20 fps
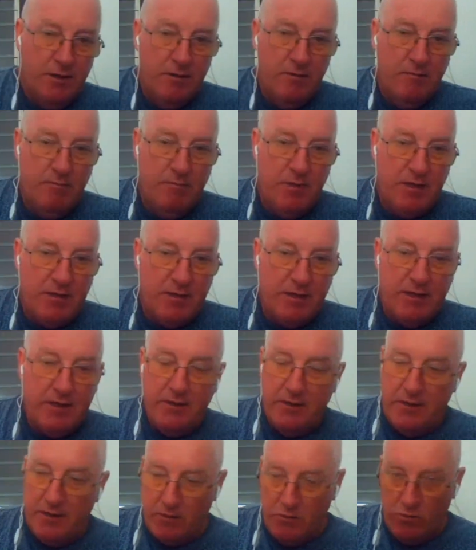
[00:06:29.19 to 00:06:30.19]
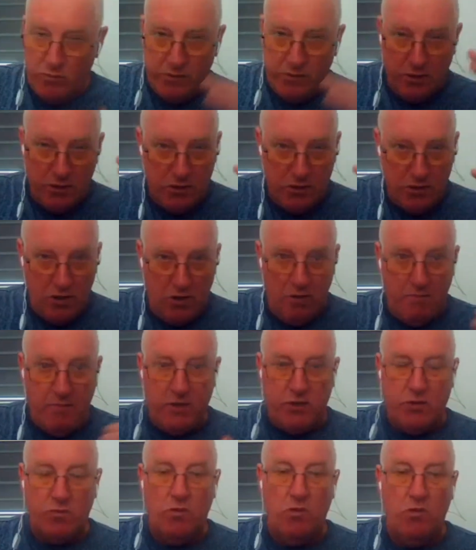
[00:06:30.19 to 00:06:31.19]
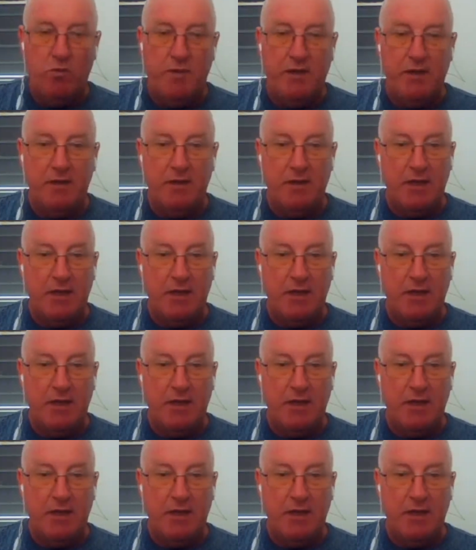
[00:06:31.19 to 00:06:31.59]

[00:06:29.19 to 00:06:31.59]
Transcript: methane in there causing so much warming